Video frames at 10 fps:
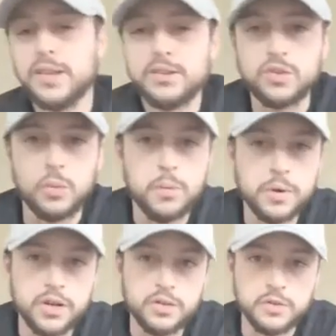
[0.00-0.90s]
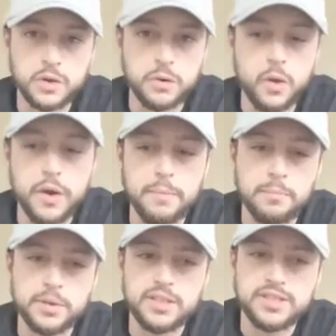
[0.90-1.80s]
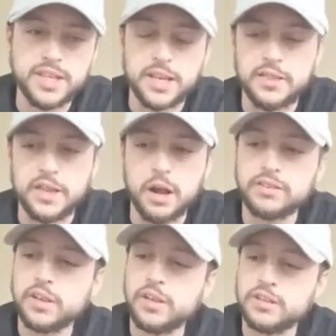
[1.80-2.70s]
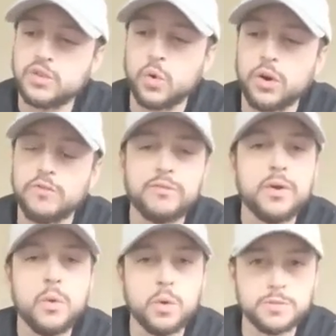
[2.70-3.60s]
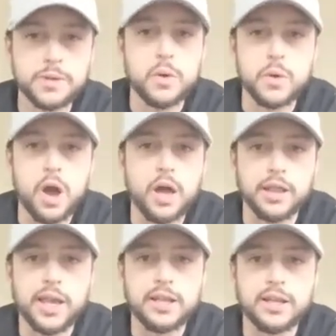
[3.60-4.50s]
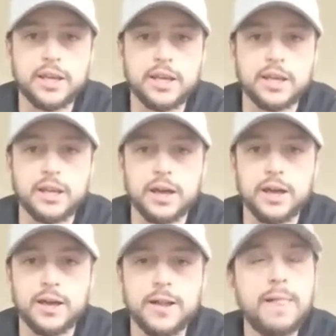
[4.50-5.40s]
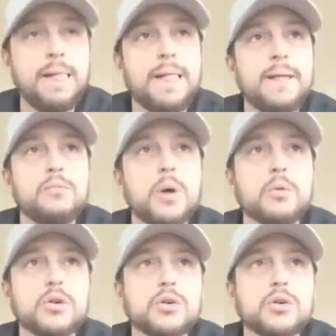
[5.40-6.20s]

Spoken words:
So what we're going to do is we're going to go ahead and put this in, and then I'll tell you the story of what's been going on lately and what